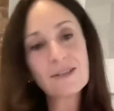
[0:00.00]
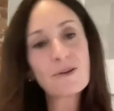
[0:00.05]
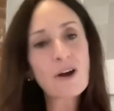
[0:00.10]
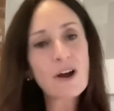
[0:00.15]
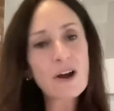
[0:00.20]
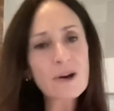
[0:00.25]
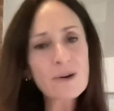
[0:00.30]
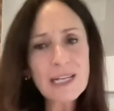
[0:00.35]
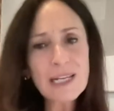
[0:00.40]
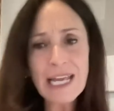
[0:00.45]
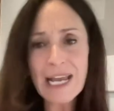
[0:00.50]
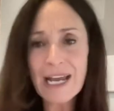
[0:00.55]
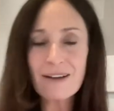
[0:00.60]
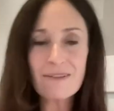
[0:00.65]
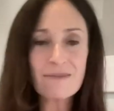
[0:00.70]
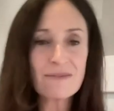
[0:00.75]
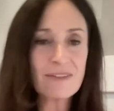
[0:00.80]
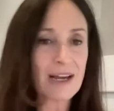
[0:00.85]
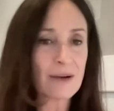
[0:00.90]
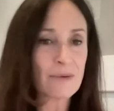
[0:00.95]
You already
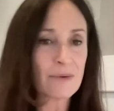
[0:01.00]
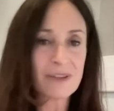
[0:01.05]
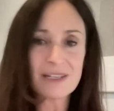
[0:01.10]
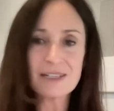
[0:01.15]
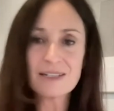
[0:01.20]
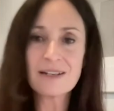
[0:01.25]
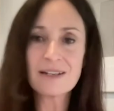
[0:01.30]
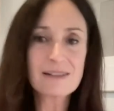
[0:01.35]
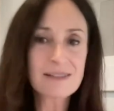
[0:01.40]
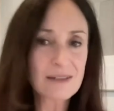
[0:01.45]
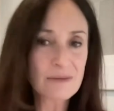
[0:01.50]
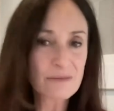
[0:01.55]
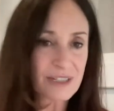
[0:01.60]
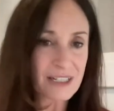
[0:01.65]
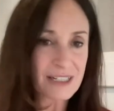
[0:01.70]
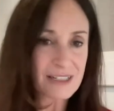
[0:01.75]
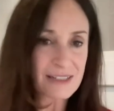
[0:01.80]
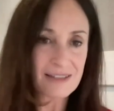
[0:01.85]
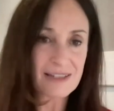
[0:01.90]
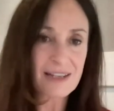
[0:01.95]
have that with a dozen
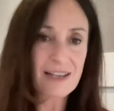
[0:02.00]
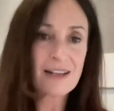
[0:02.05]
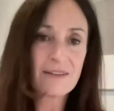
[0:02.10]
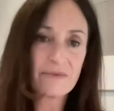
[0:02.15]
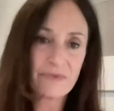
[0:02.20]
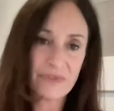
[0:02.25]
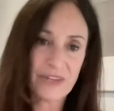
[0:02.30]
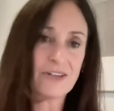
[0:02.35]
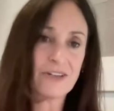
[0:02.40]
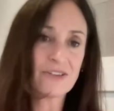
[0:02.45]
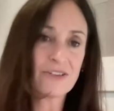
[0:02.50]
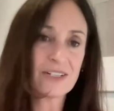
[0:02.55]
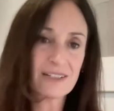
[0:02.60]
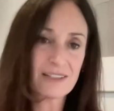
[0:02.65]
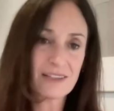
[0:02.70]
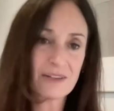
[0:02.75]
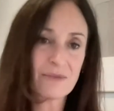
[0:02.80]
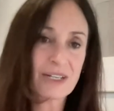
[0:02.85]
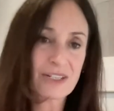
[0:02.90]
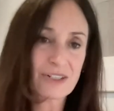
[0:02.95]
plus nations
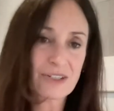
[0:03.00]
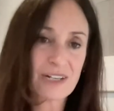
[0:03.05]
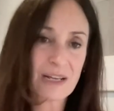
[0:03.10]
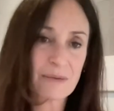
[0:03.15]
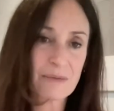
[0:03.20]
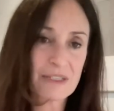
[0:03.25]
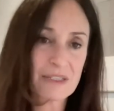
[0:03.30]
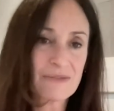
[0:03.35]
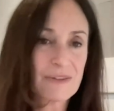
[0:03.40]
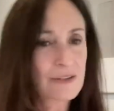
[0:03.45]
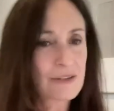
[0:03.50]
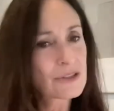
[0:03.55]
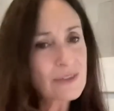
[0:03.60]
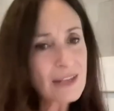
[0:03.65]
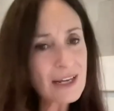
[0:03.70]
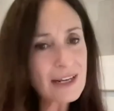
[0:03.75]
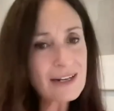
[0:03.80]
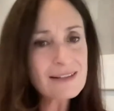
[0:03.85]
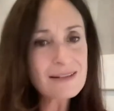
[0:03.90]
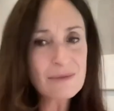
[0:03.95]
in the Western Hemisphere. So
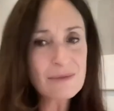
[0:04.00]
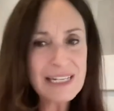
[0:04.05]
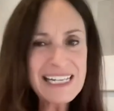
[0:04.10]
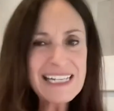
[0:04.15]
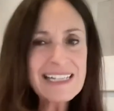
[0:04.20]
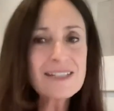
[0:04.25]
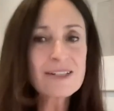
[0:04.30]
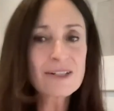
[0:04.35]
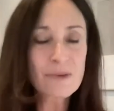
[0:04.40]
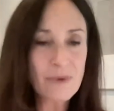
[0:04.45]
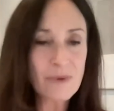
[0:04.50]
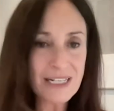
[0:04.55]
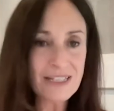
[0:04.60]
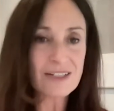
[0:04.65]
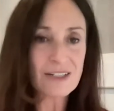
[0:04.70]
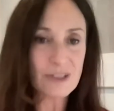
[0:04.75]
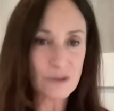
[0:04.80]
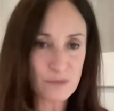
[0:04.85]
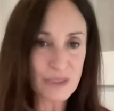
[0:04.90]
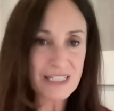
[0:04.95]
that is an easier way
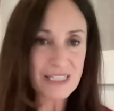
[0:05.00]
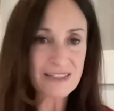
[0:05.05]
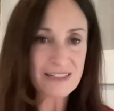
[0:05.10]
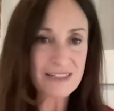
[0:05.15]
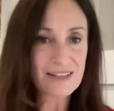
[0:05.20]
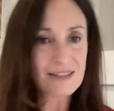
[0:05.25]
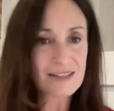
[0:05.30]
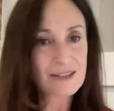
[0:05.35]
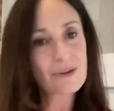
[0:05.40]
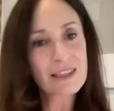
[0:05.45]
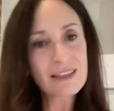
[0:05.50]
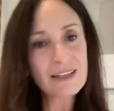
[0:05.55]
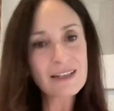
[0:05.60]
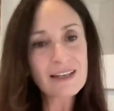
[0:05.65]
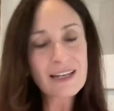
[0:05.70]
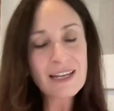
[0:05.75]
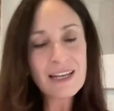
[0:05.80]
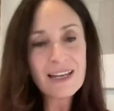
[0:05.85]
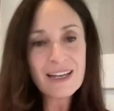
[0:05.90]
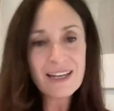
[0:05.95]
to do business. So I
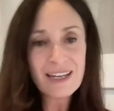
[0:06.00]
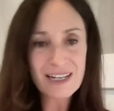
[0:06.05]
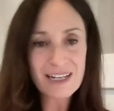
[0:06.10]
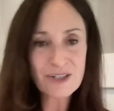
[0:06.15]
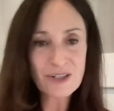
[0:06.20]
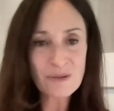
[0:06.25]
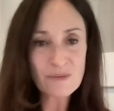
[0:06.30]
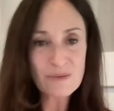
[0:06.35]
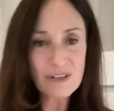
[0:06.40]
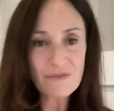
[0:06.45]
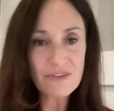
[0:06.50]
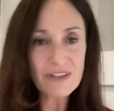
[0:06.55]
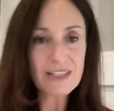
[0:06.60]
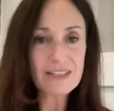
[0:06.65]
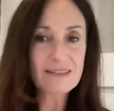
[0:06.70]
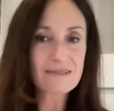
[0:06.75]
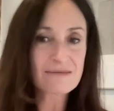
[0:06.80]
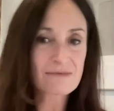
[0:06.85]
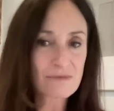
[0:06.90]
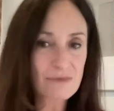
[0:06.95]
think in terms of
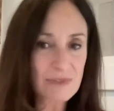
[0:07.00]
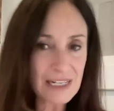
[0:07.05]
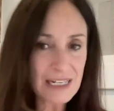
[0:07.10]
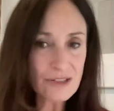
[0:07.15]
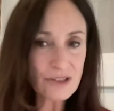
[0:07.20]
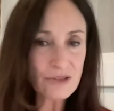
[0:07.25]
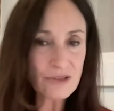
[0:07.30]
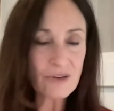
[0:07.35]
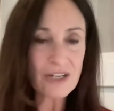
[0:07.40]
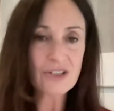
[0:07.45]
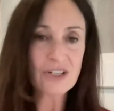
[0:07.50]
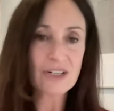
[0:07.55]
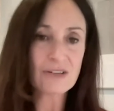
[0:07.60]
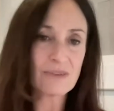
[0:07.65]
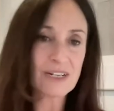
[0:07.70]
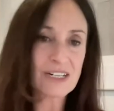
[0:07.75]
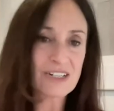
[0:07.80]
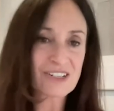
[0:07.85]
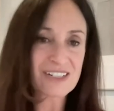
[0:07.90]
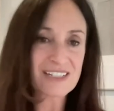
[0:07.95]
this integration,
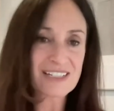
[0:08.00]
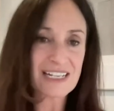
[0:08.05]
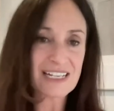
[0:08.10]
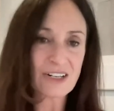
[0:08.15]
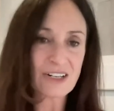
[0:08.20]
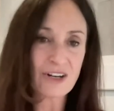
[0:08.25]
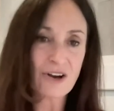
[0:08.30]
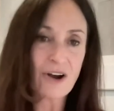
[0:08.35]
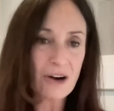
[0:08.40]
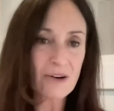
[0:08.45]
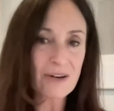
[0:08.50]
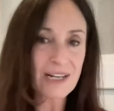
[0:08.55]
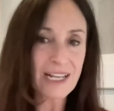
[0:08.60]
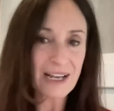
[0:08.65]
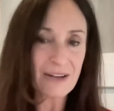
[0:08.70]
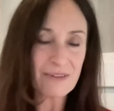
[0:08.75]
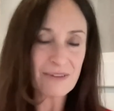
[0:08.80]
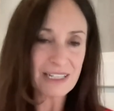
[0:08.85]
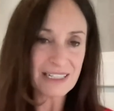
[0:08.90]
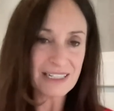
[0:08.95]
regionalization, you already
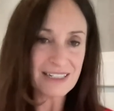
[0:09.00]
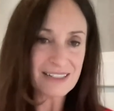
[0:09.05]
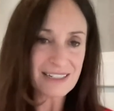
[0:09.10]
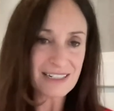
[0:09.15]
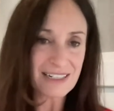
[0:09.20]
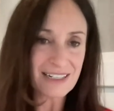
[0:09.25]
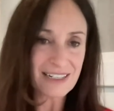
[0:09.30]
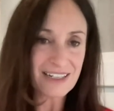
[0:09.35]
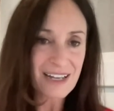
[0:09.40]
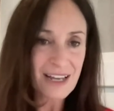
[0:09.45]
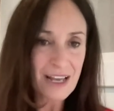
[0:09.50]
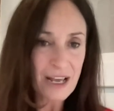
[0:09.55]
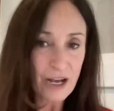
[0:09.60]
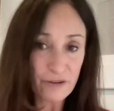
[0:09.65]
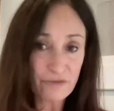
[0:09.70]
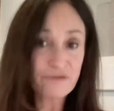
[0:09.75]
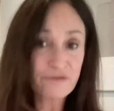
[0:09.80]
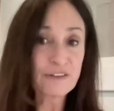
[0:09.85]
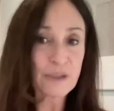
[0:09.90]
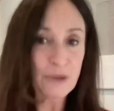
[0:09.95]
have at least a,
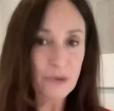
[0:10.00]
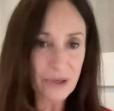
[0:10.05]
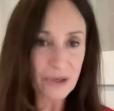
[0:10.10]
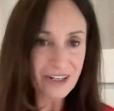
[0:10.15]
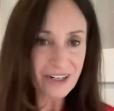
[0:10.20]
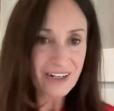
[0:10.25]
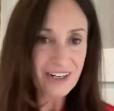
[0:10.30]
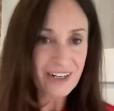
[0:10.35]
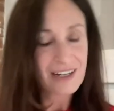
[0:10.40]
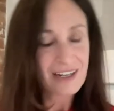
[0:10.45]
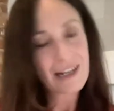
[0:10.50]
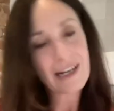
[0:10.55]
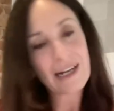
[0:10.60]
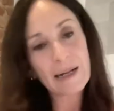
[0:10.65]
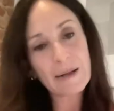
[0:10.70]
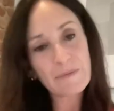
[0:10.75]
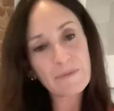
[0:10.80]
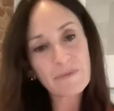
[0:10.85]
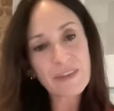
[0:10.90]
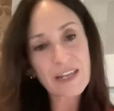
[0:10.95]
a floor
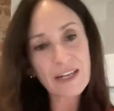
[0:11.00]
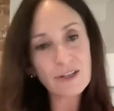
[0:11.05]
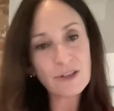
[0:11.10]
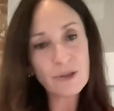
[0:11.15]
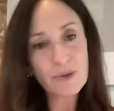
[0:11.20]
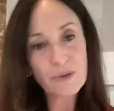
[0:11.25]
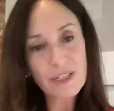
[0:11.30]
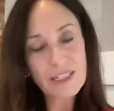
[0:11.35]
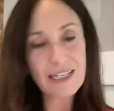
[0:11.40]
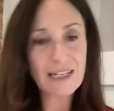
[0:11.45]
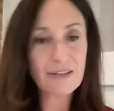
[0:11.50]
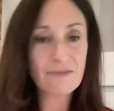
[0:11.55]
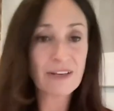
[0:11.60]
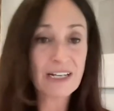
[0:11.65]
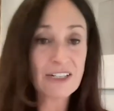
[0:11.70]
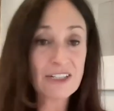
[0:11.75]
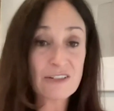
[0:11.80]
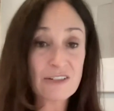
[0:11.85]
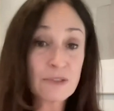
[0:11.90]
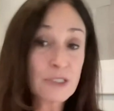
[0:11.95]
um, that you could take
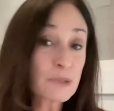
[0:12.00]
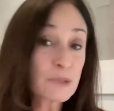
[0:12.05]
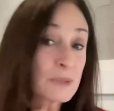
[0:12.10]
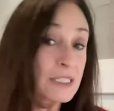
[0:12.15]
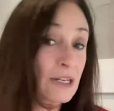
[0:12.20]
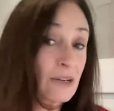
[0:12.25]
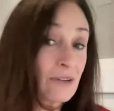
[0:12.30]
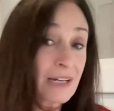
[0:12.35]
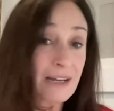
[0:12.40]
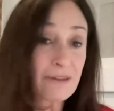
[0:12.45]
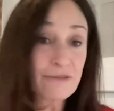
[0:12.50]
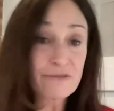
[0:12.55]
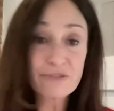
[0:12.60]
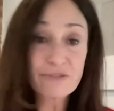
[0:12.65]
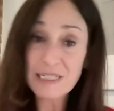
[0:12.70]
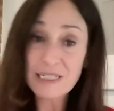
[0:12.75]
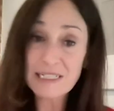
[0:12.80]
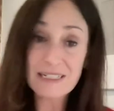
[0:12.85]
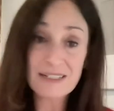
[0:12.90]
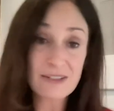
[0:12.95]
advantage of, which we don't have,
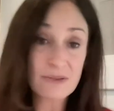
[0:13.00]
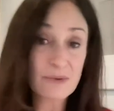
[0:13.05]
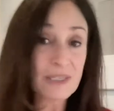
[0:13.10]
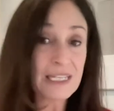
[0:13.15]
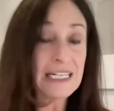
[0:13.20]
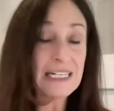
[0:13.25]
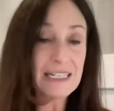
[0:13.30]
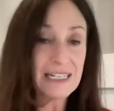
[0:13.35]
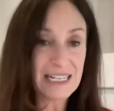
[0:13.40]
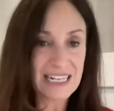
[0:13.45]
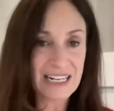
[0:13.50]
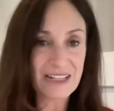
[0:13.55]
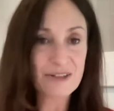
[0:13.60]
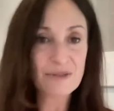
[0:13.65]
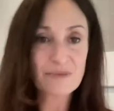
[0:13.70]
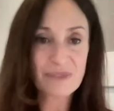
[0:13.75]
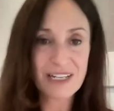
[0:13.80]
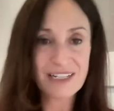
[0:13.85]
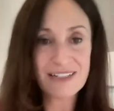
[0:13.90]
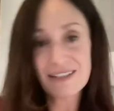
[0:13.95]
for instance, with India and
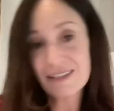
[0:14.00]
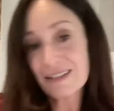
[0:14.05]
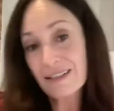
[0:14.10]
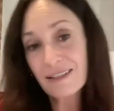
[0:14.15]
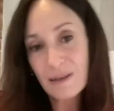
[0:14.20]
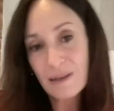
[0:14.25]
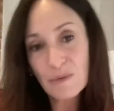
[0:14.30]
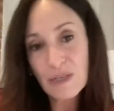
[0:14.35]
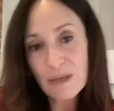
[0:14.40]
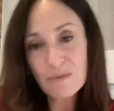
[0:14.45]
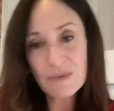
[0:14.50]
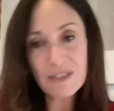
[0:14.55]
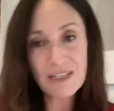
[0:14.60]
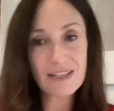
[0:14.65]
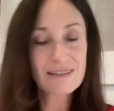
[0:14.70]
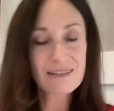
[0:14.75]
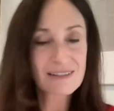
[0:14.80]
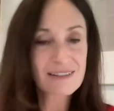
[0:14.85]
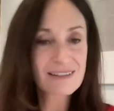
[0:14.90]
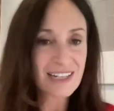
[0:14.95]
other places, and sometimes
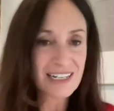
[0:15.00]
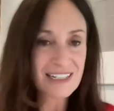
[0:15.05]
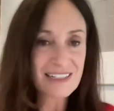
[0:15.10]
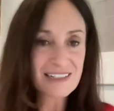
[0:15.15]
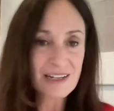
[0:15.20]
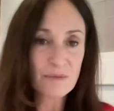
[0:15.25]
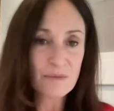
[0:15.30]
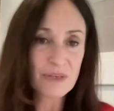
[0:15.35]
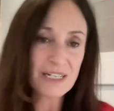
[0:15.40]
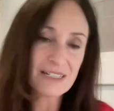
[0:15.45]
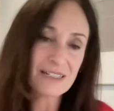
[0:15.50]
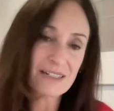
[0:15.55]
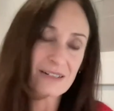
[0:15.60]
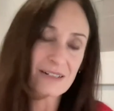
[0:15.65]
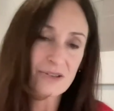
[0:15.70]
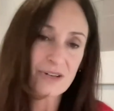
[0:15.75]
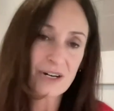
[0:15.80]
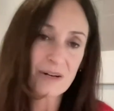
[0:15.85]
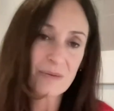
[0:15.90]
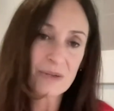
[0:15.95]
gets, gets companies
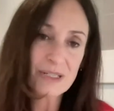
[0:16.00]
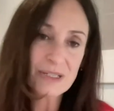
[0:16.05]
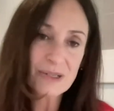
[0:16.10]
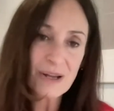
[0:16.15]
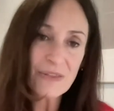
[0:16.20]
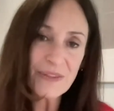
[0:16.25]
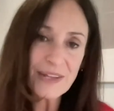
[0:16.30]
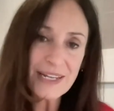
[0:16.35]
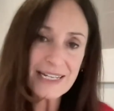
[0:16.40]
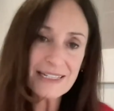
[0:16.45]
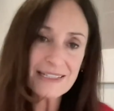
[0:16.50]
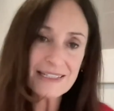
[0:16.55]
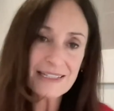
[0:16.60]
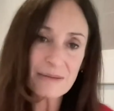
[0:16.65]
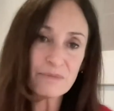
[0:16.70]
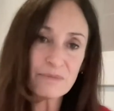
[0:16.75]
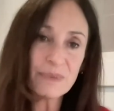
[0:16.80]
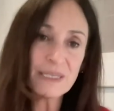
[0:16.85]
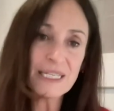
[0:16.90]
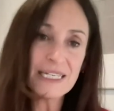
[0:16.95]
into trouble. So I think it's
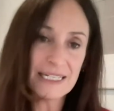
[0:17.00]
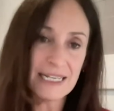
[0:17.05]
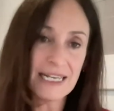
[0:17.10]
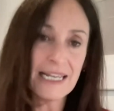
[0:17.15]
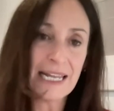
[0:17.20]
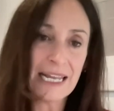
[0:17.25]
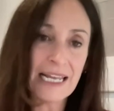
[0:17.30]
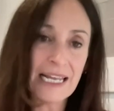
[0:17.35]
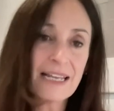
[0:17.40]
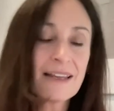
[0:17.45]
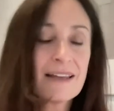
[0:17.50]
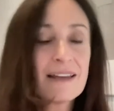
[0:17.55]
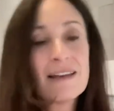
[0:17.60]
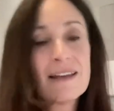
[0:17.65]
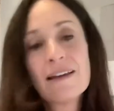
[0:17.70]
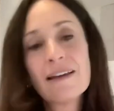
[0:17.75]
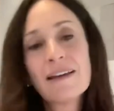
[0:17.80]
a beginning.